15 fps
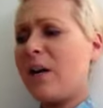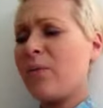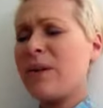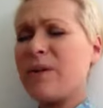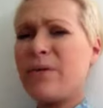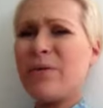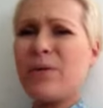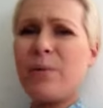
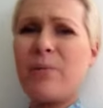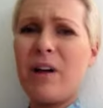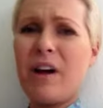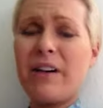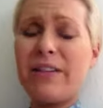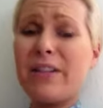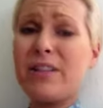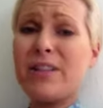Read through the
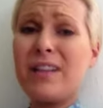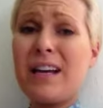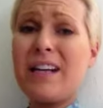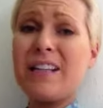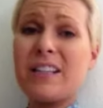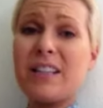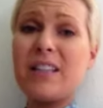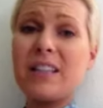blog. There's a
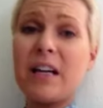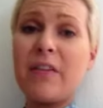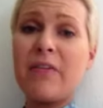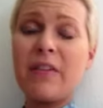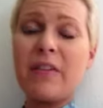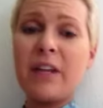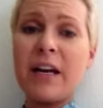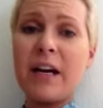lot of good
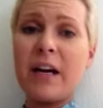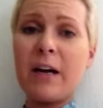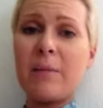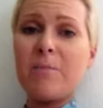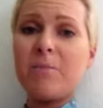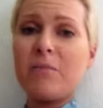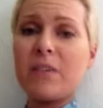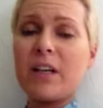stuff in there,
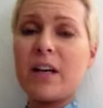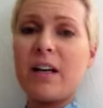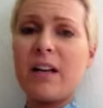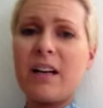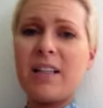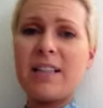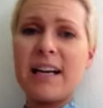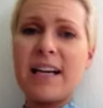a
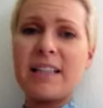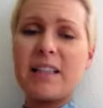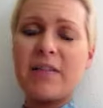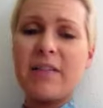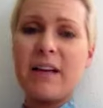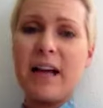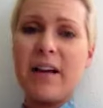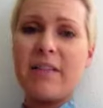lot of
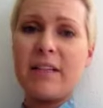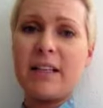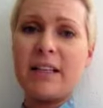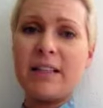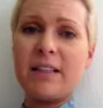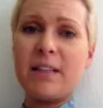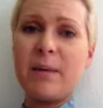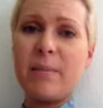scientific
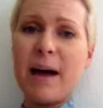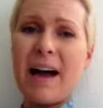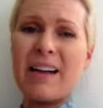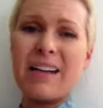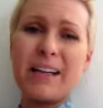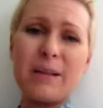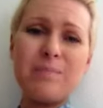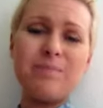evidence to
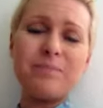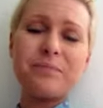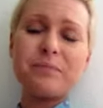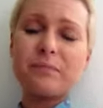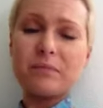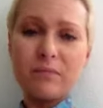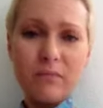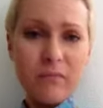back up,
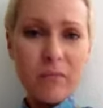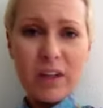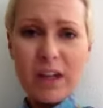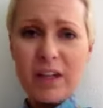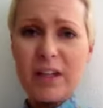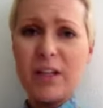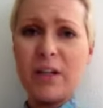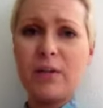
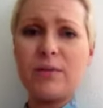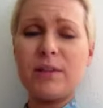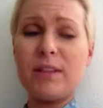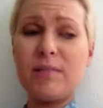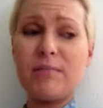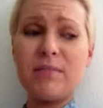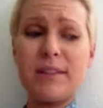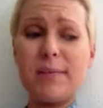you know,
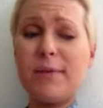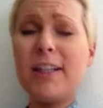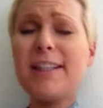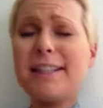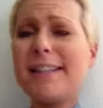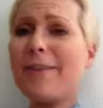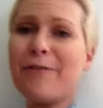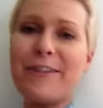some good
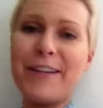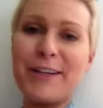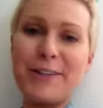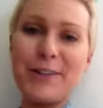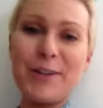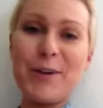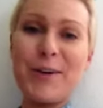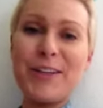stuff in there.
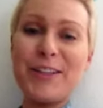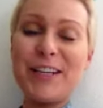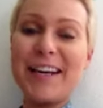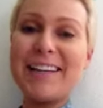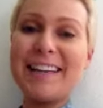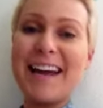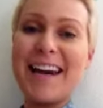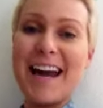So go and
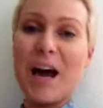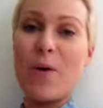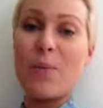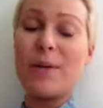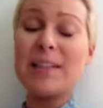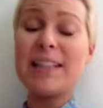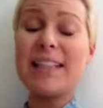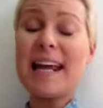check that out.
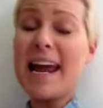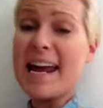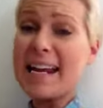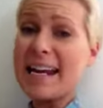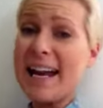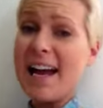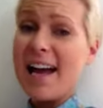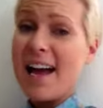But
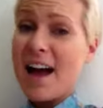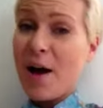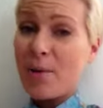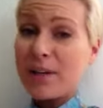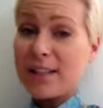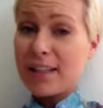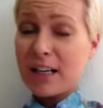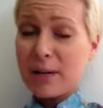today, I
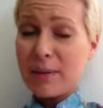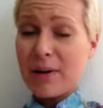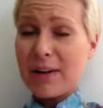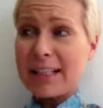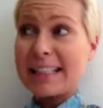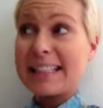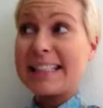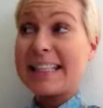want to talk about
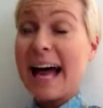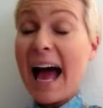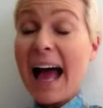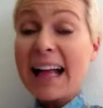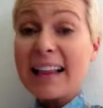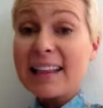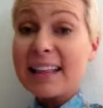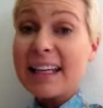
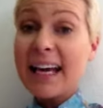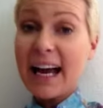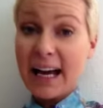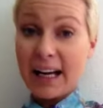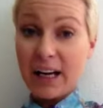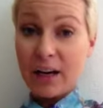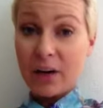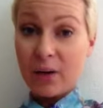exactly
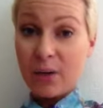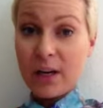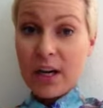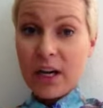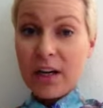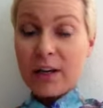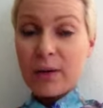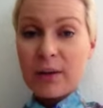how
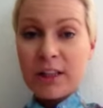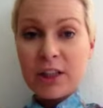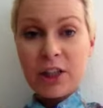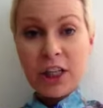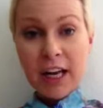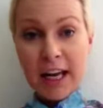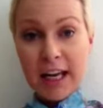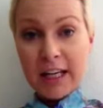you can
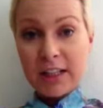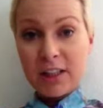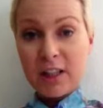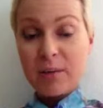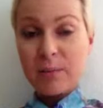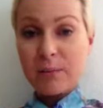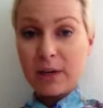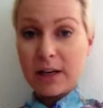change
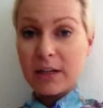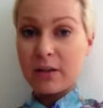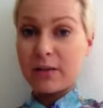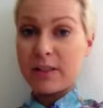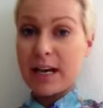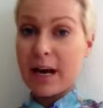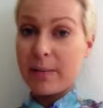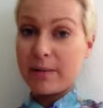and break
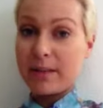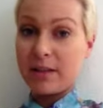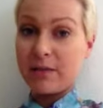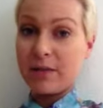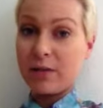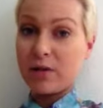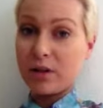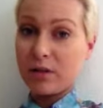those habits
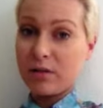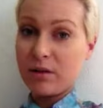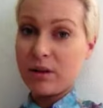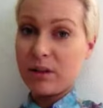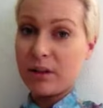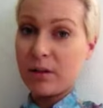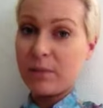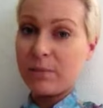if you choose
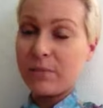to.